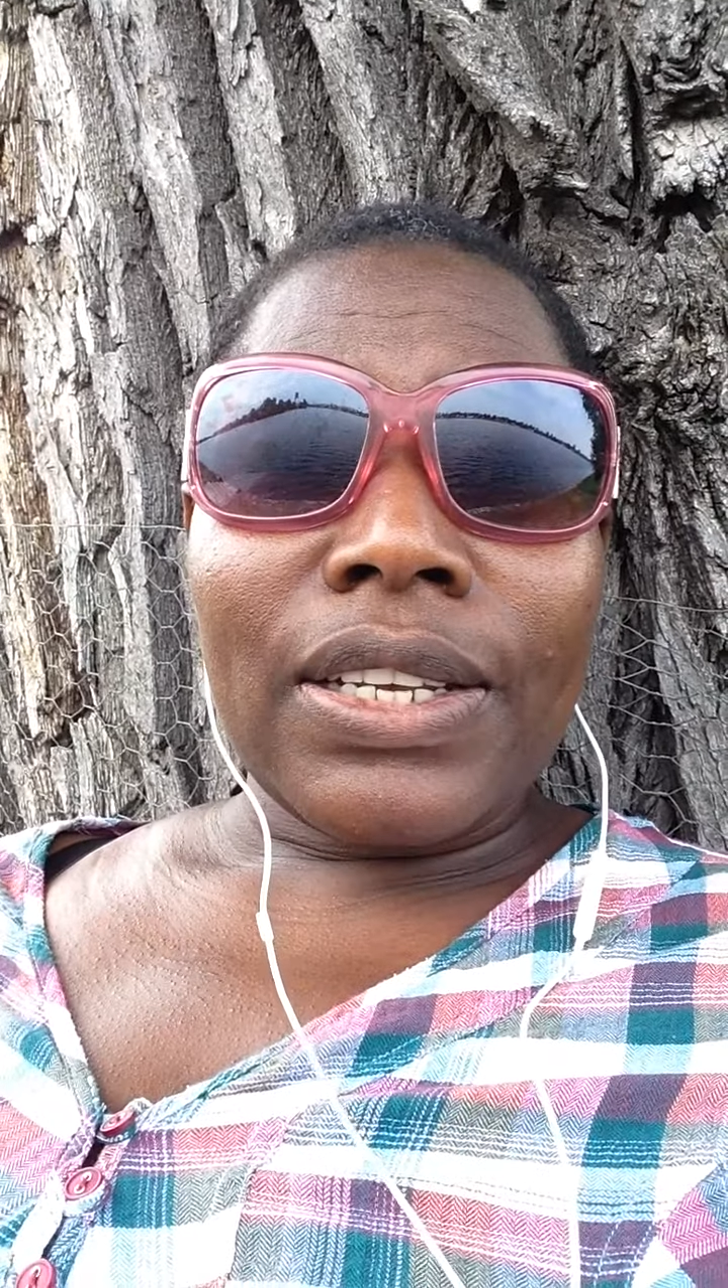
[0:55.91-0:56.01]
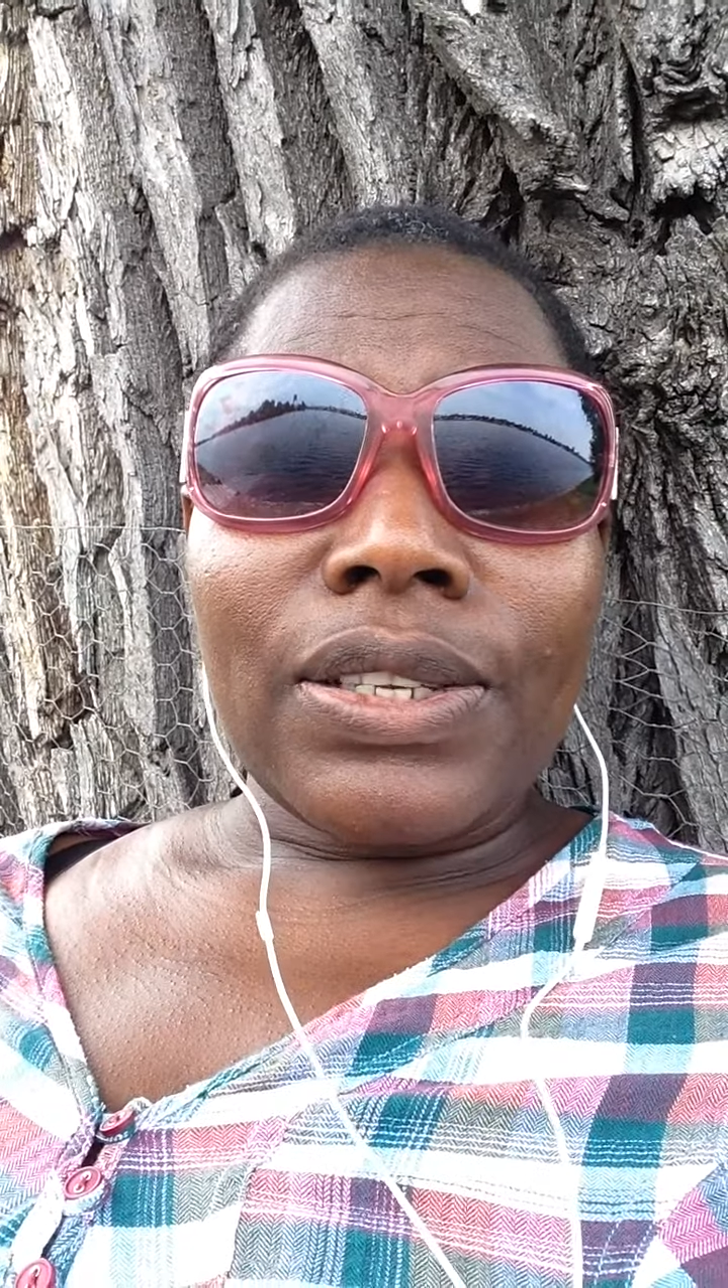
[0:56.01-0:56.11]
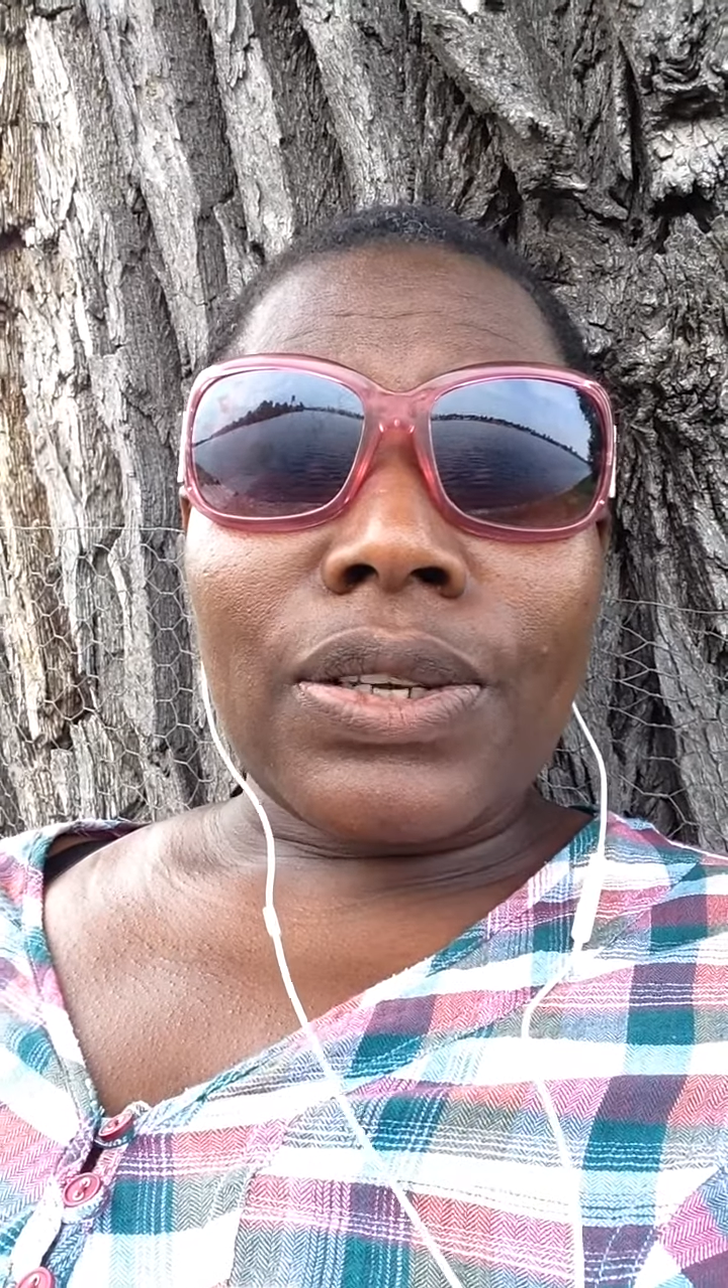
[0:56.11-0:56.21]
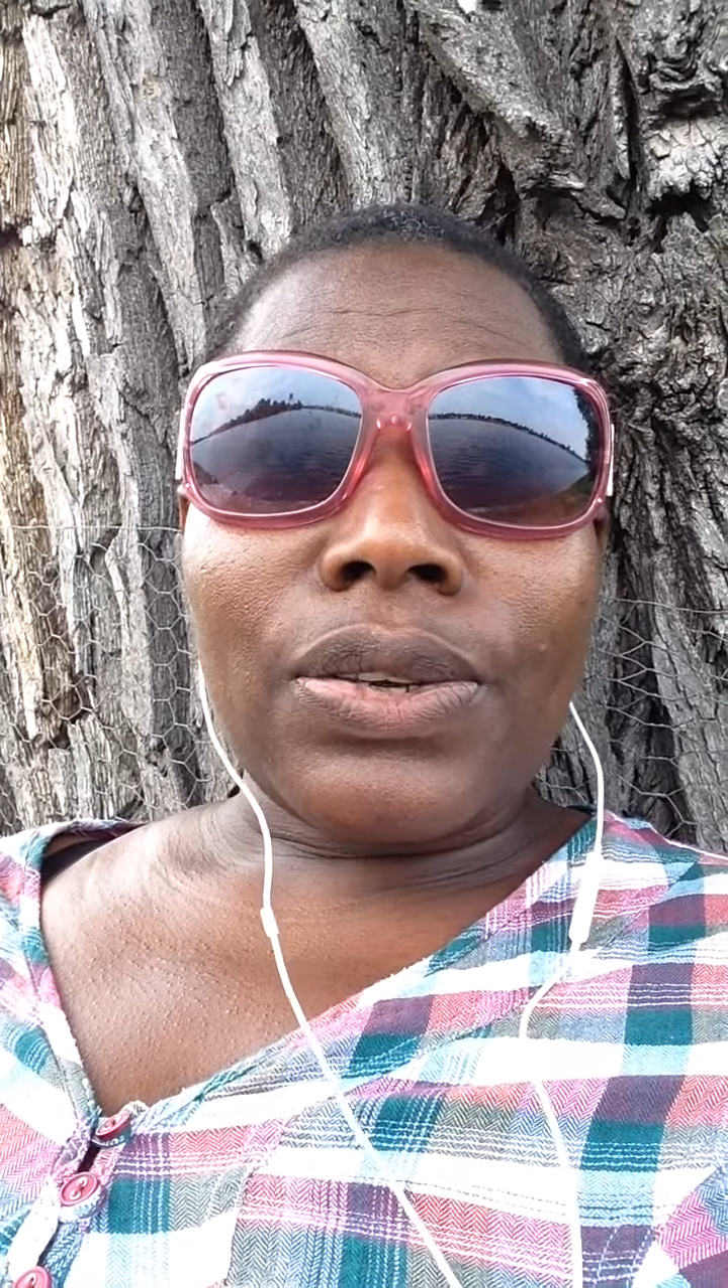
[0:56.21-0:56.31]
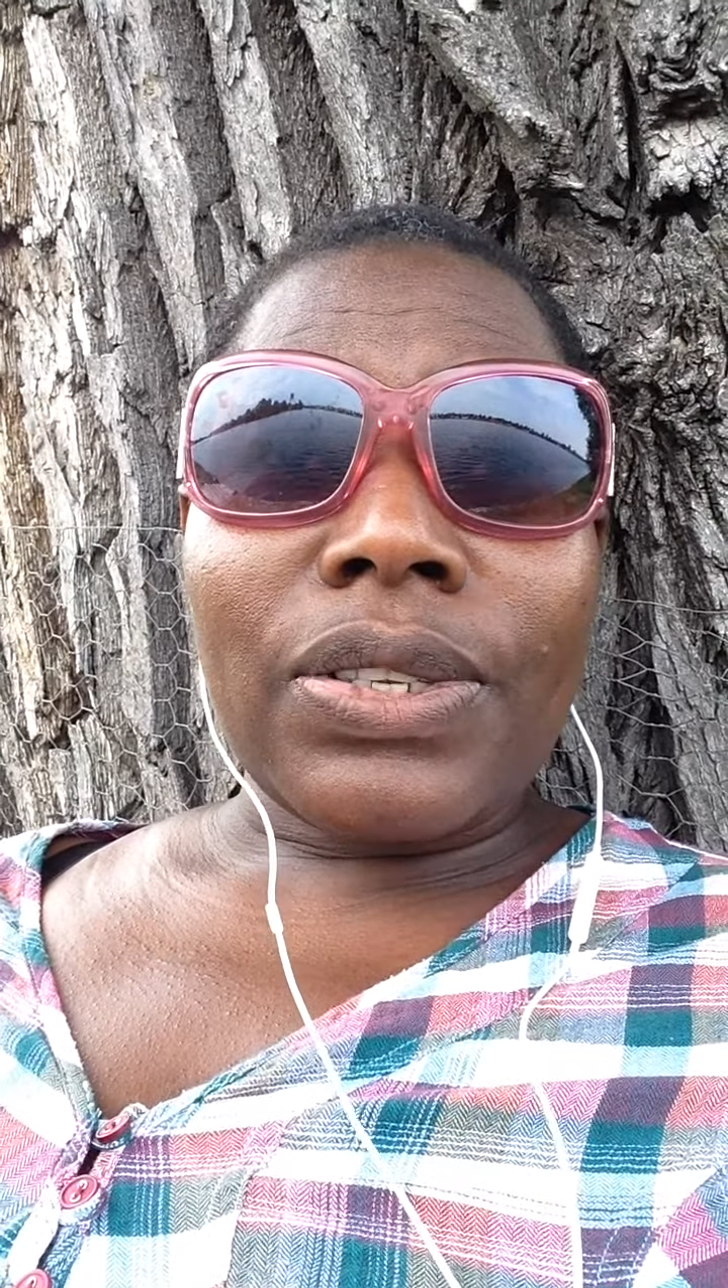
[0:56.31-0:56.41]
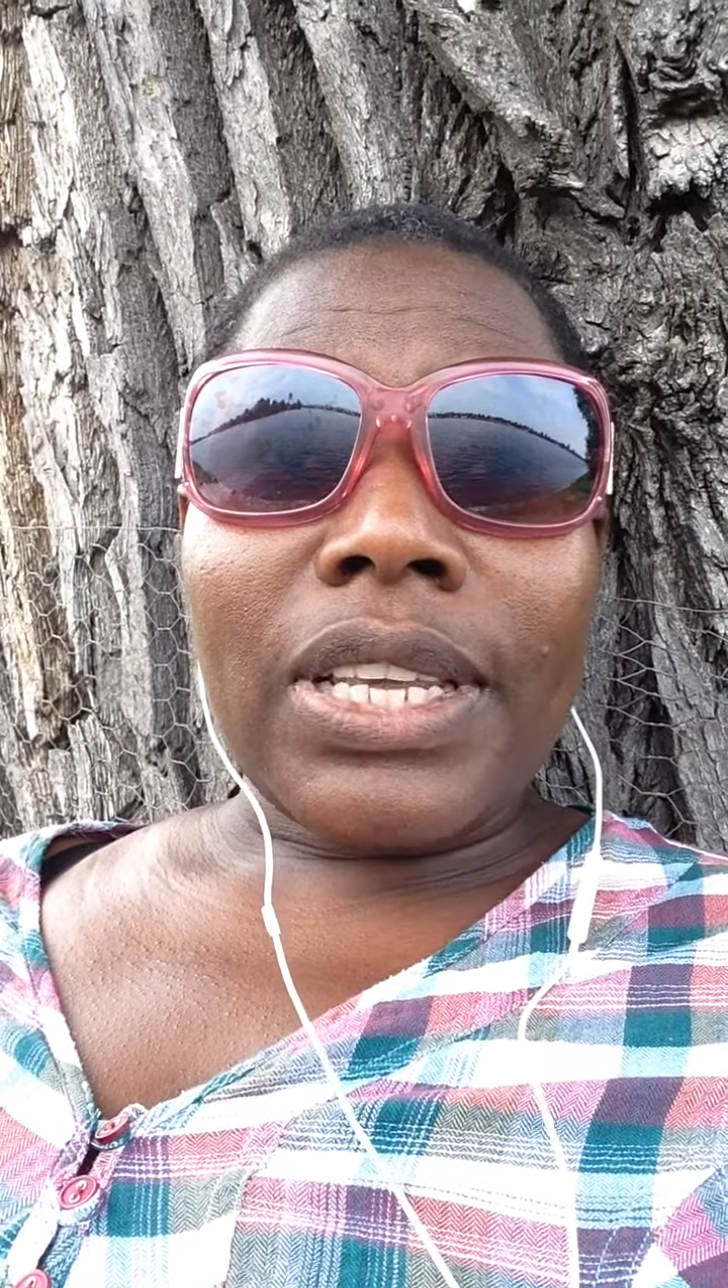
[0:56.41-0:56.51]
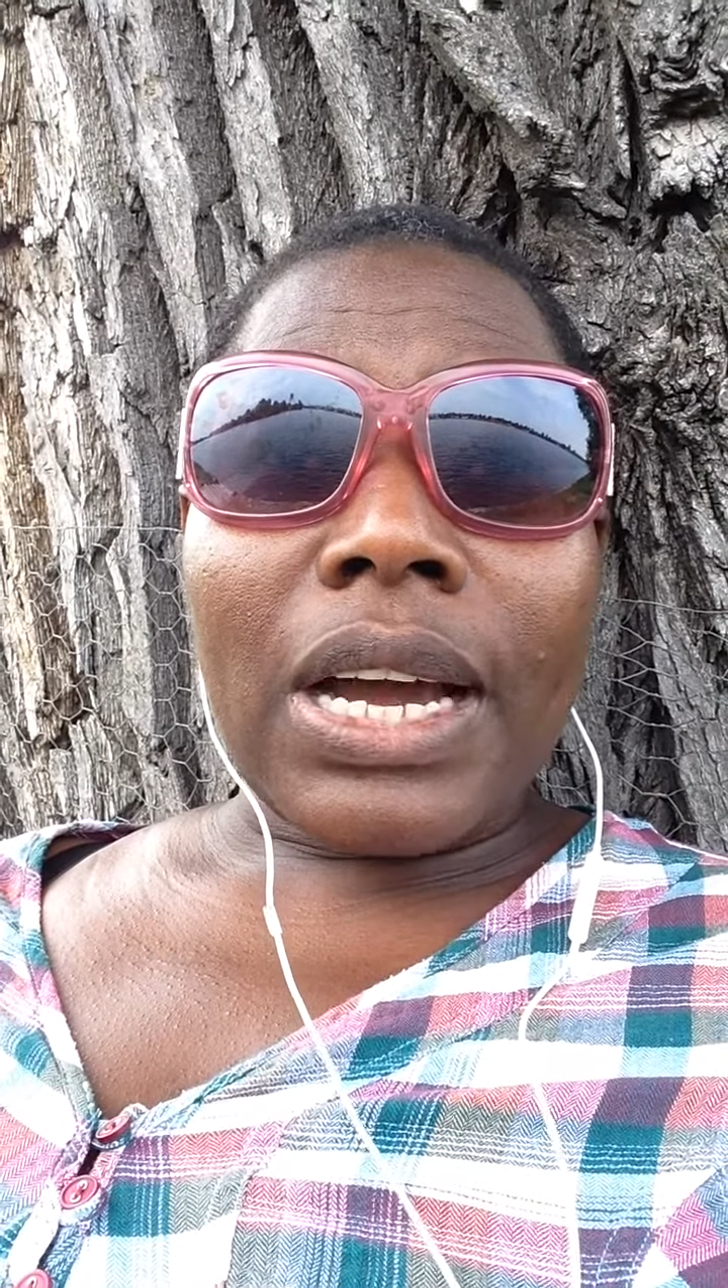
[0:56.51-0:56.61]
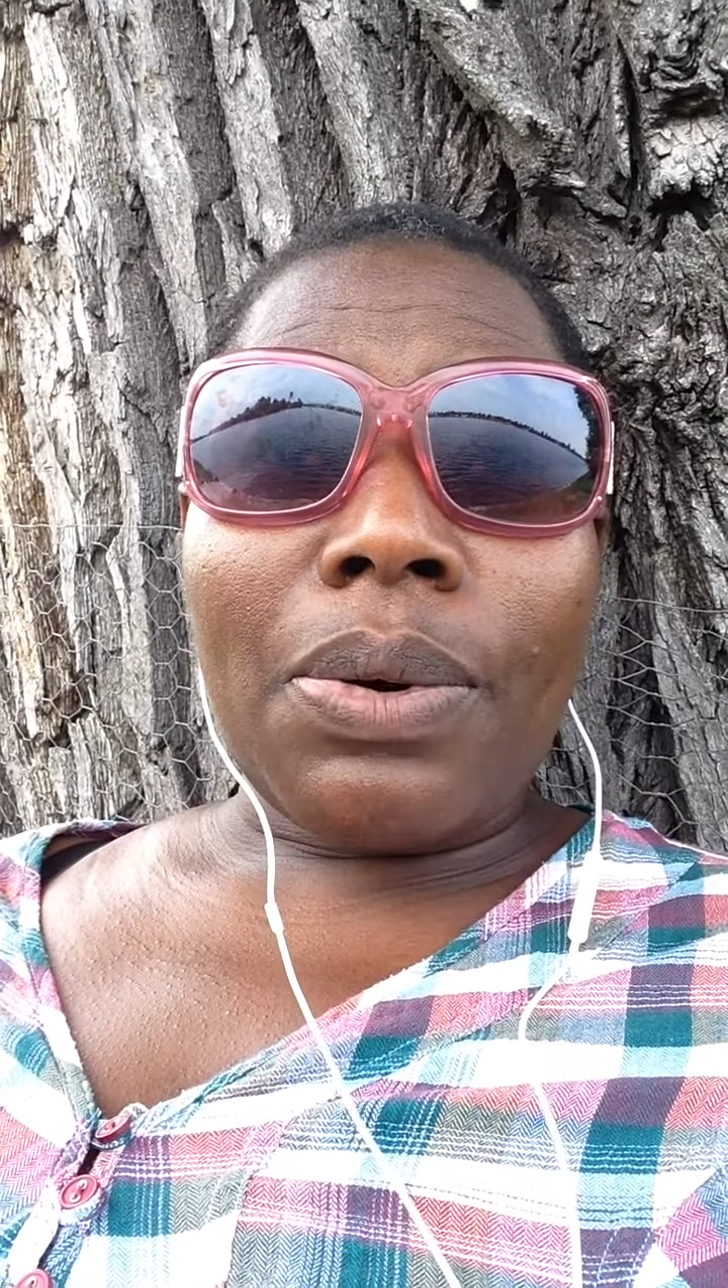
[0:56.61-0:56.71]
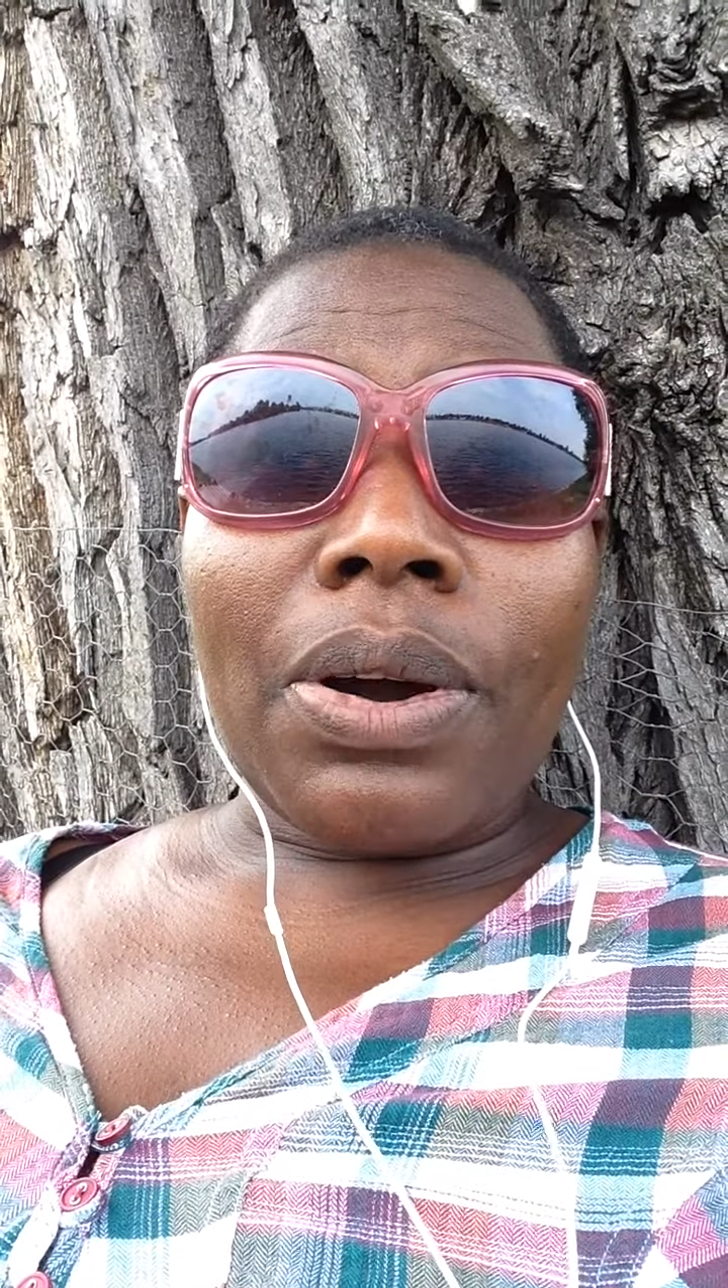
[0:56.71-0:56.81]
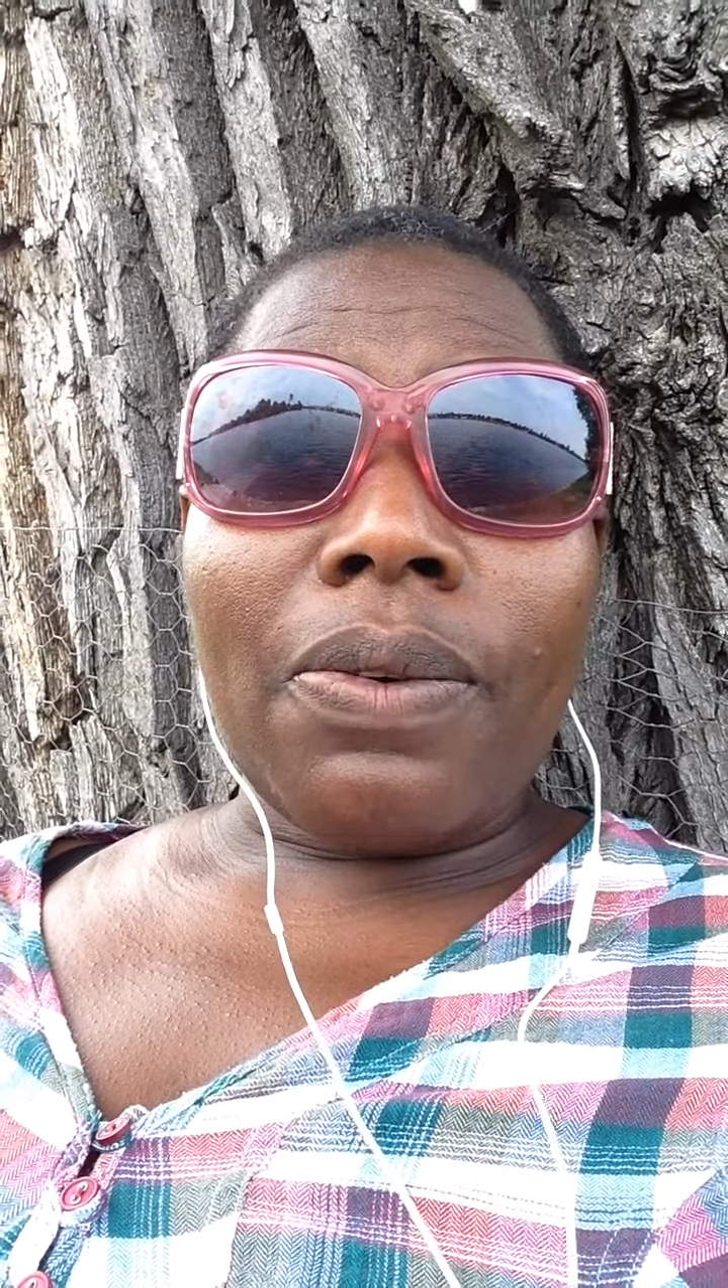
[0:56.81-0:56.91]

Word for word: So you see, our